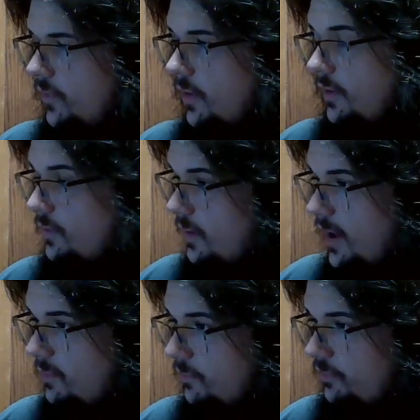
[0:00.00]

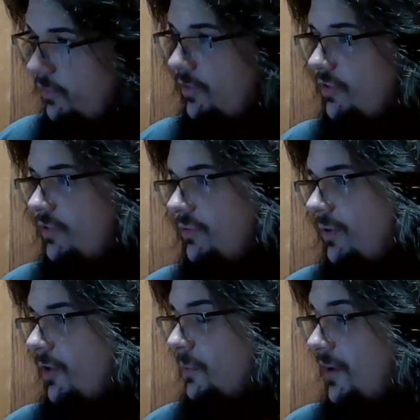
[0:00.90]
unanimous decision
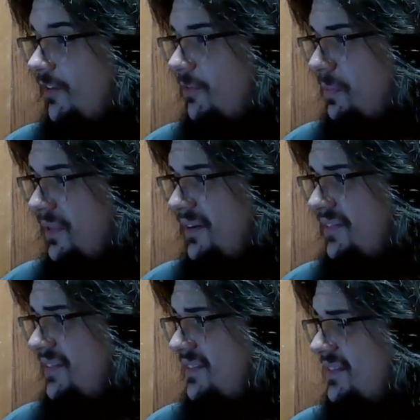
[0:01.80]
followed by a split
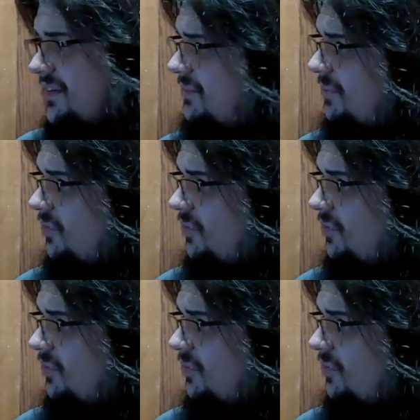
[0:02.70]
decision.